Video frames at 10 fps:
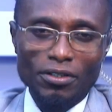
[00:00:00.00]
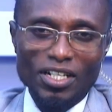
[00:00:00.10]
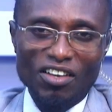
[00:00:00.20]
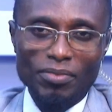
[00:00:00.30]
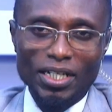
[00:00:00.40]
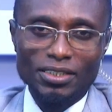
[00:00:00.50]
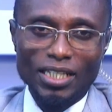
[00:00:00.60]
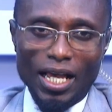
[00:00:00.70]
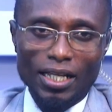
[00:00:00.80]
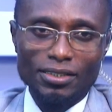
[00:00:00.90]
government
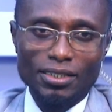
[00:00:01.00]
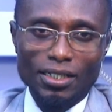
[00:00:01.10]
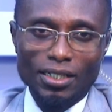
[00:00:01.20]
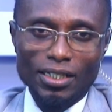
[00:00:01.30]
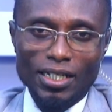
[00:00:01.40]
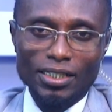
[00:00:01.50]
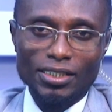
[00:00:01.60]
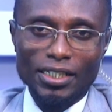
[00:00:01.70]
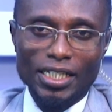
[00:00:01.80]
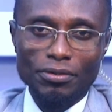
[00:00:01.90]
says it
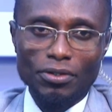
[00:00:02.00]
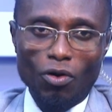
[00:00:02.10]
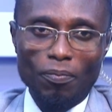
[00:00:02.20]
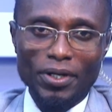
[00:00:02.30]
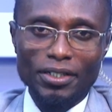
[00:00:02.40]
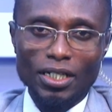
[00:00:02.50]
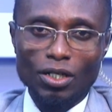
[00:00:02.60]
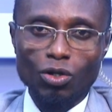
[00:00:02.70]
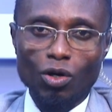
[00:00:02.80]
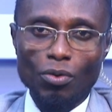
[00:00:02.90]
has queued up in the
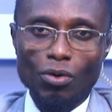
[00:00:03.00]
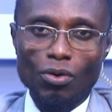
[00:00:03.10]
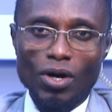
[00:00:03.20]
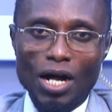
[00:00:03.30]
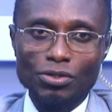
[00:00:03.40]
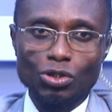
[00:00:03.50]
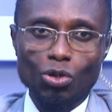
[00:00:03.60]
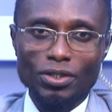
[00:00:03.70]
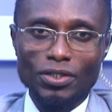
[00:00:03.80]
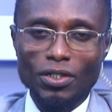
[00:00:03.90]
global
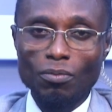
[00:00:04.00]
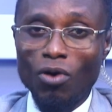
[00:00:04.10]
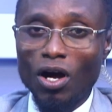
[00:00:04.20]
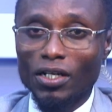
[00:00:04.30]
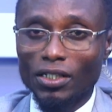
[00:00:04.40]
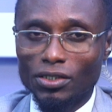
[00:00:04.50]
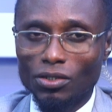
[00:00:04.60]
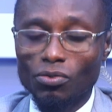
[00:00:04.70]
outsourcing market,